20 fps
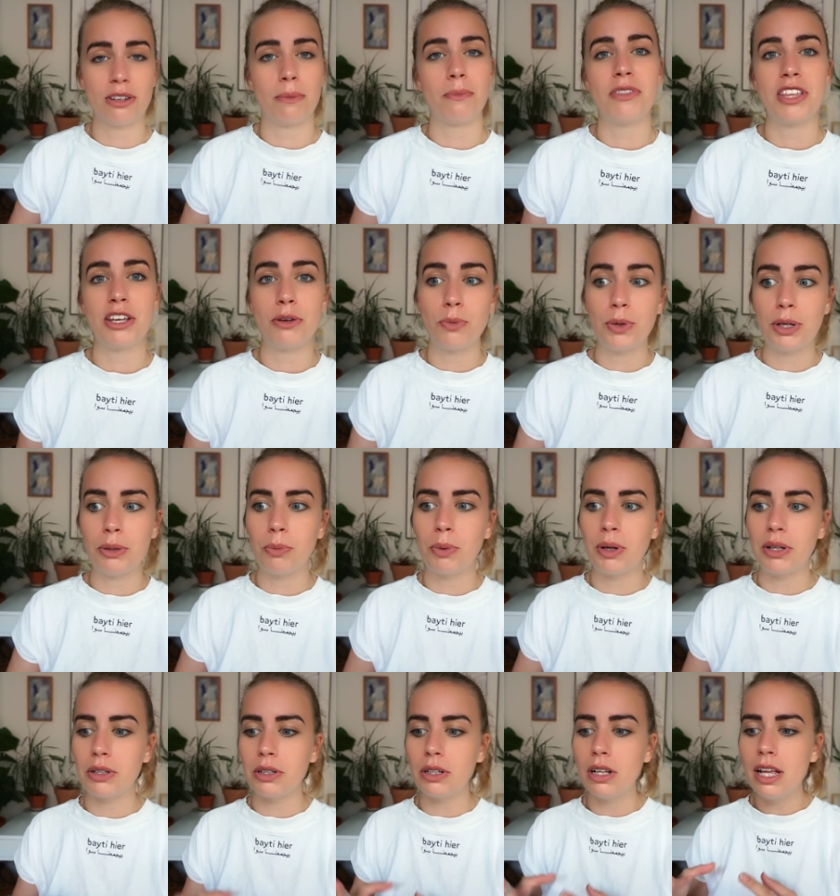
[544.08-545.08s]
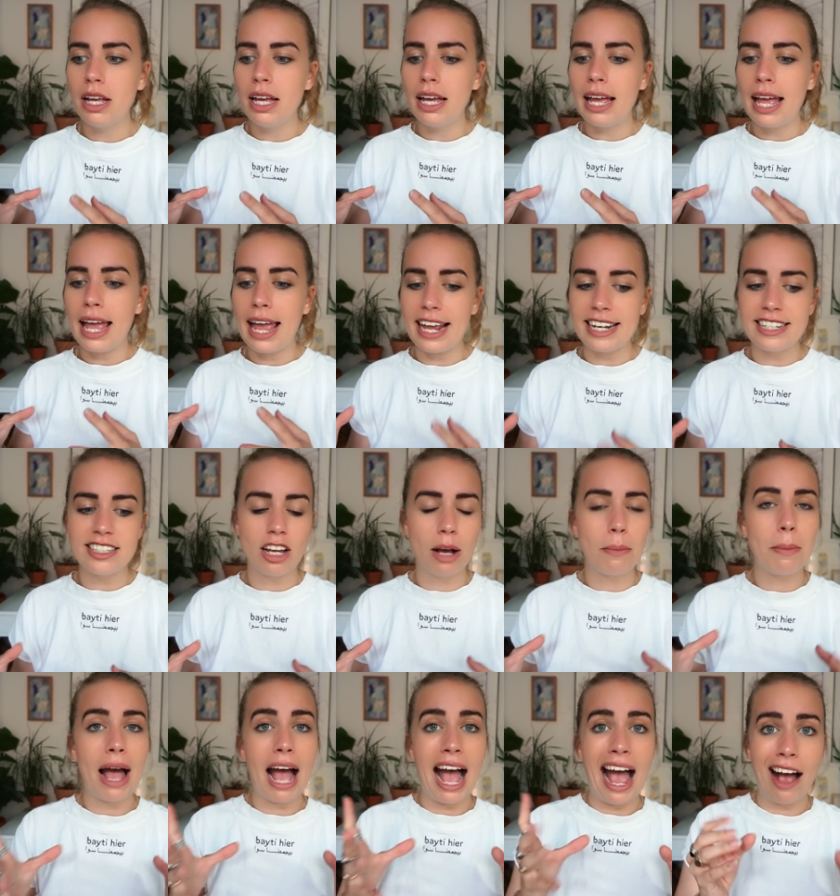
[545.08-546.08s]
something we will end
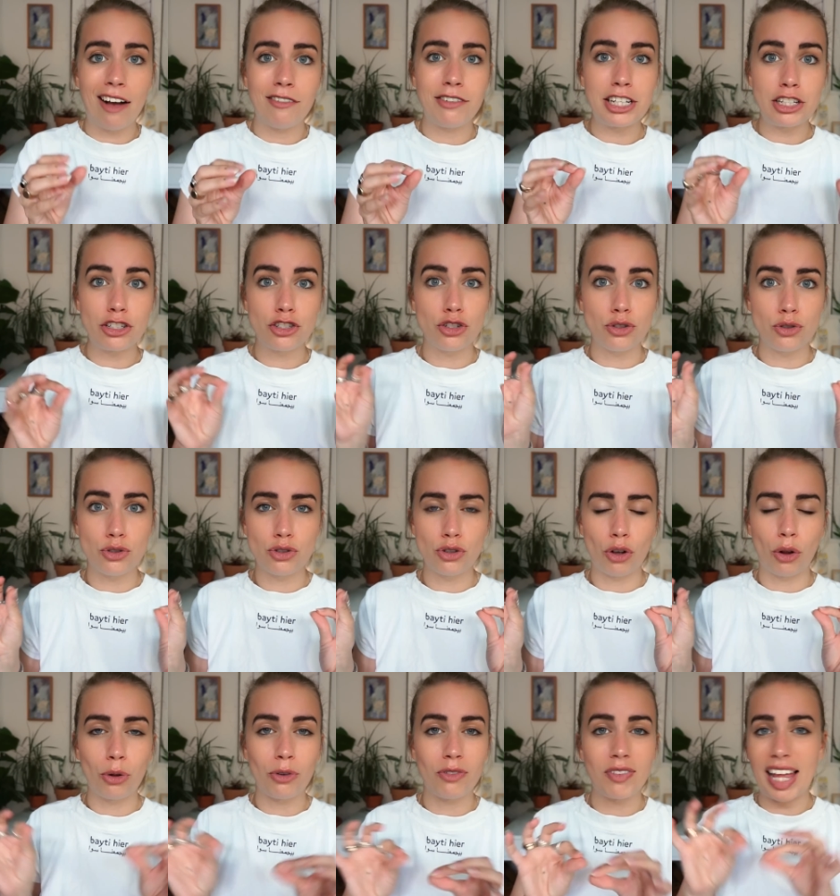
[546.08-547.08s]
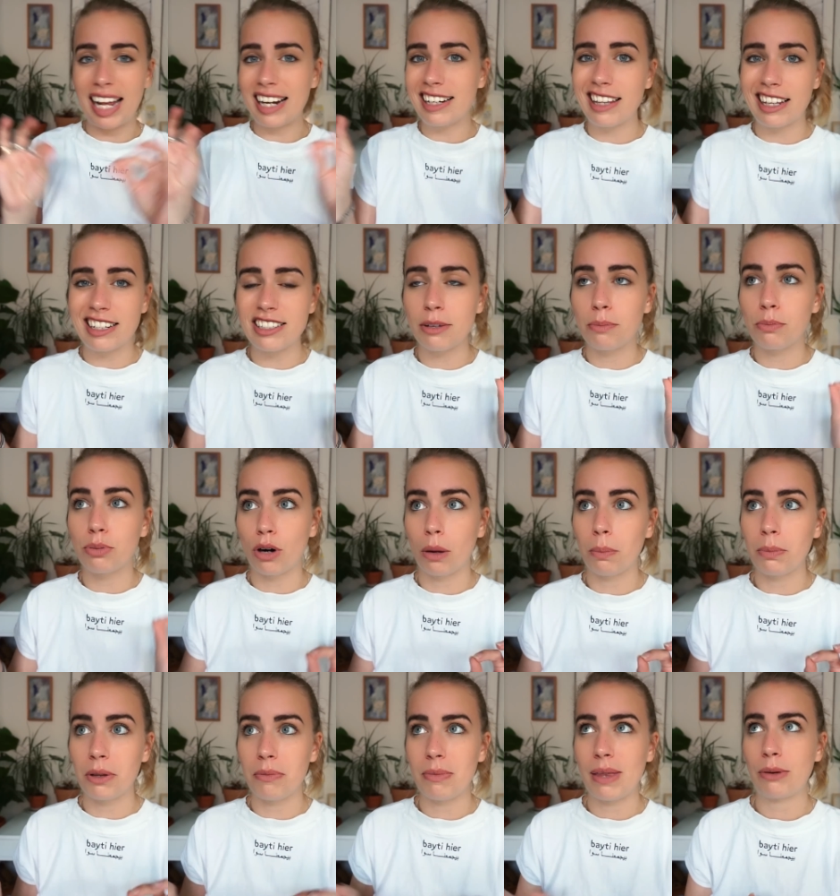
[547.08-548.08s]
up having to solve. Like, that's a
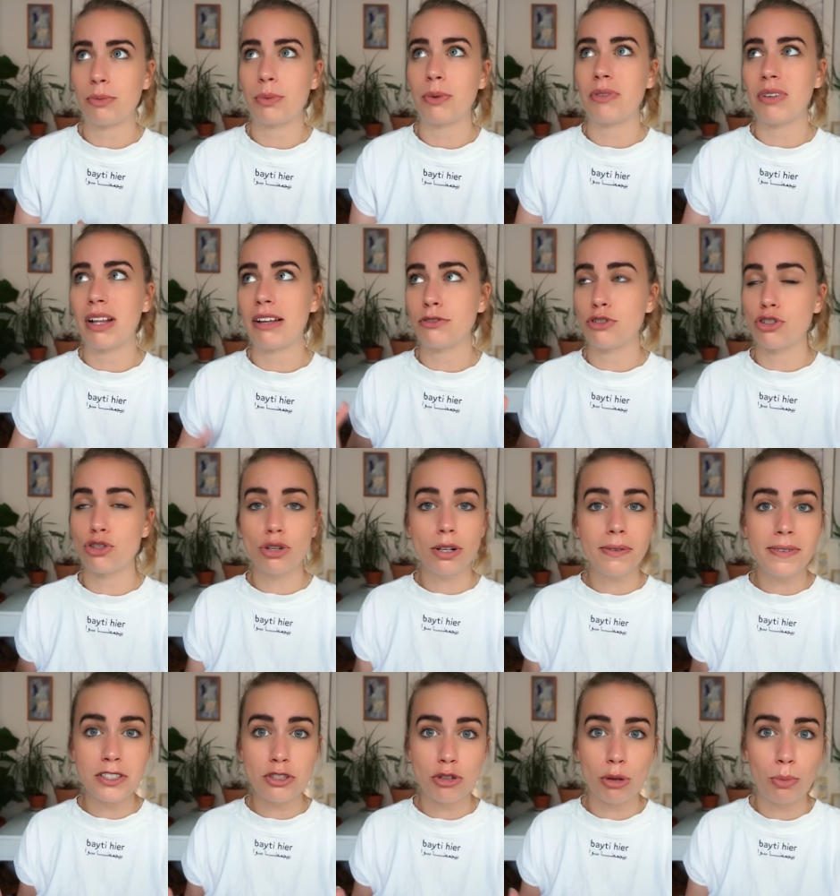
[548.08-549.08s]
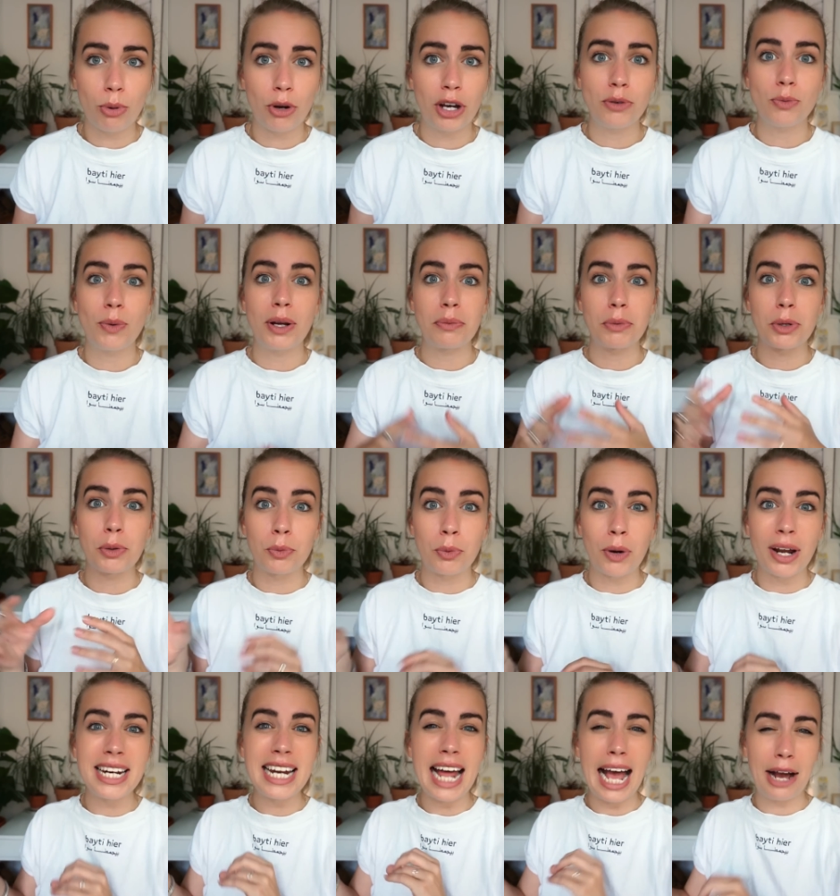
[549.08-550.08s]
problem that we will have to solve at some point when we
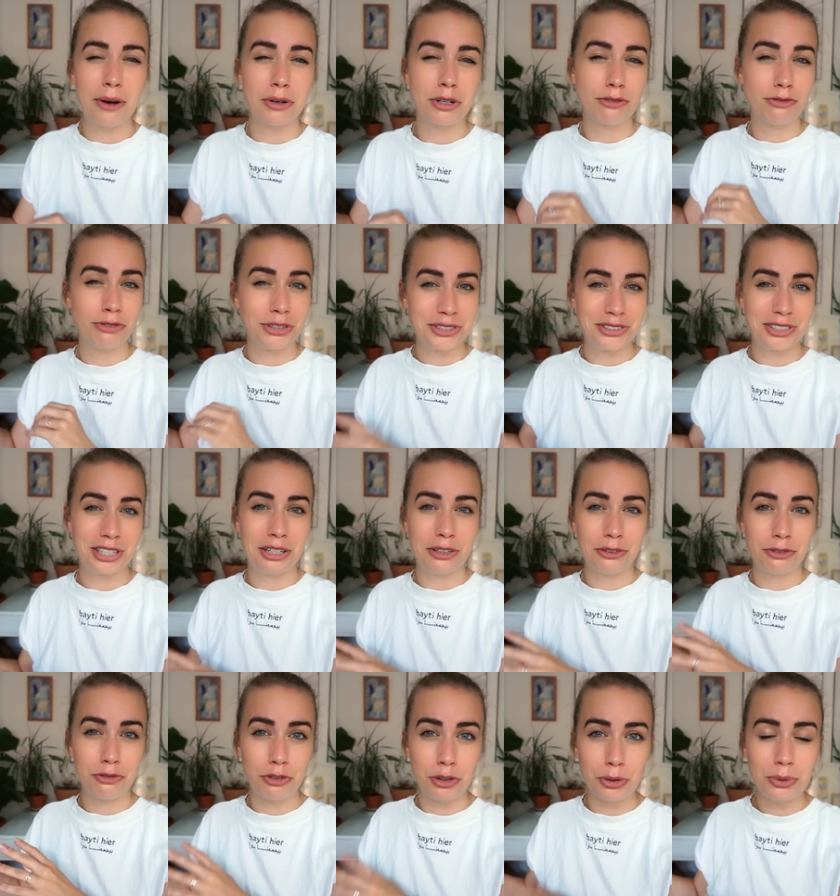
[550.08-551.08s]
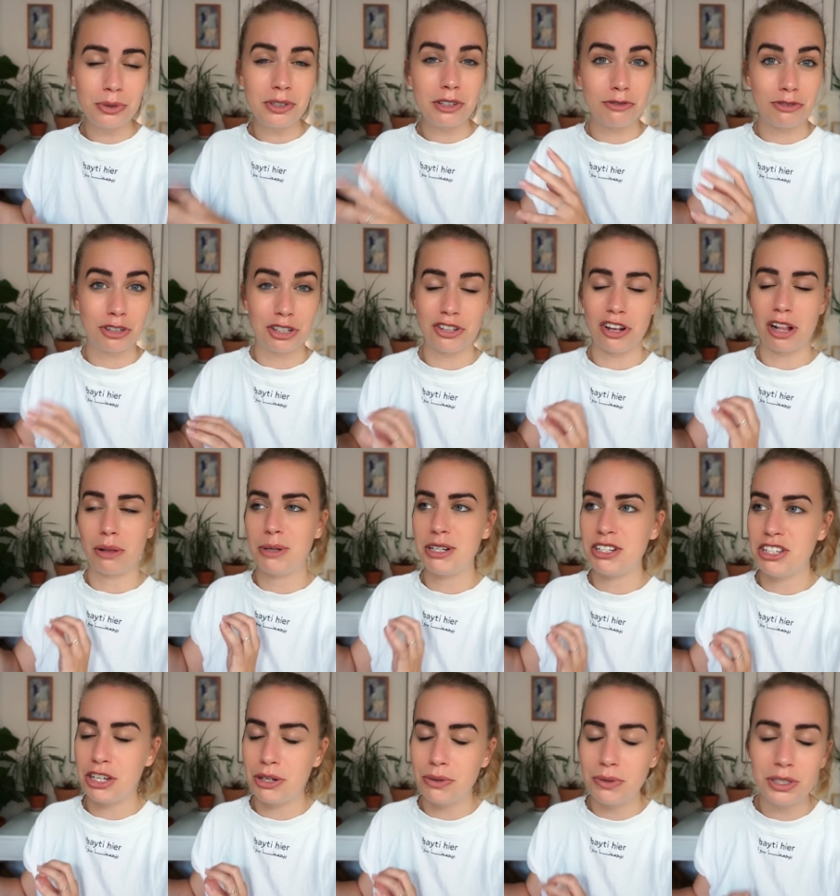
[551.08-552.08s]
run out of fossil fuels and fossil
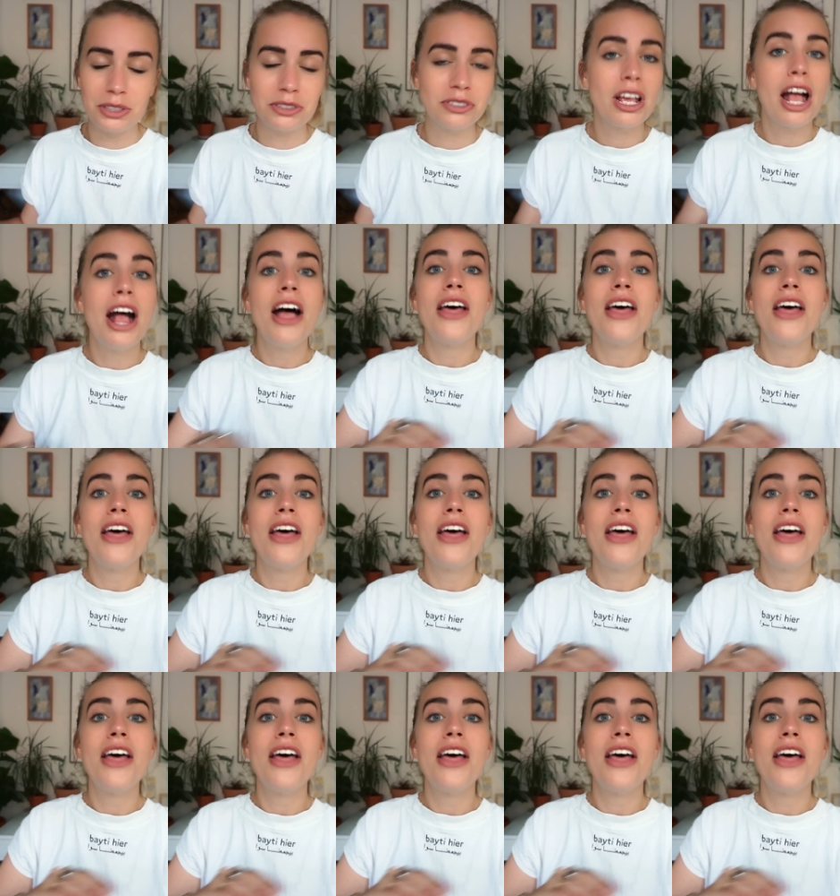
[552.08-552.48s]
materials.